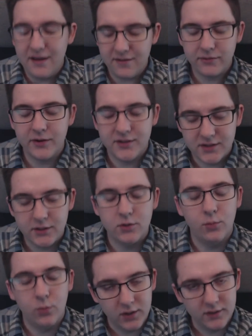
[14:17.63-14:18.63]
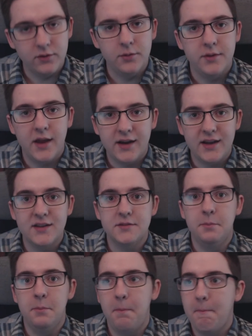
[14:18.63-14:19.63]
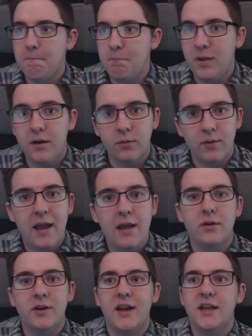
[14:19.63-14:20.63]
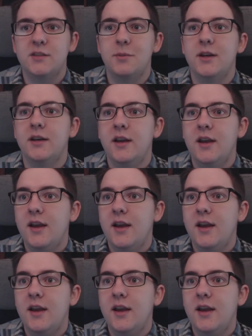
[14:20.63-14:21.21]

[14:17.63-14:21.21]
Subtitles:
every single one of you that has been around and has been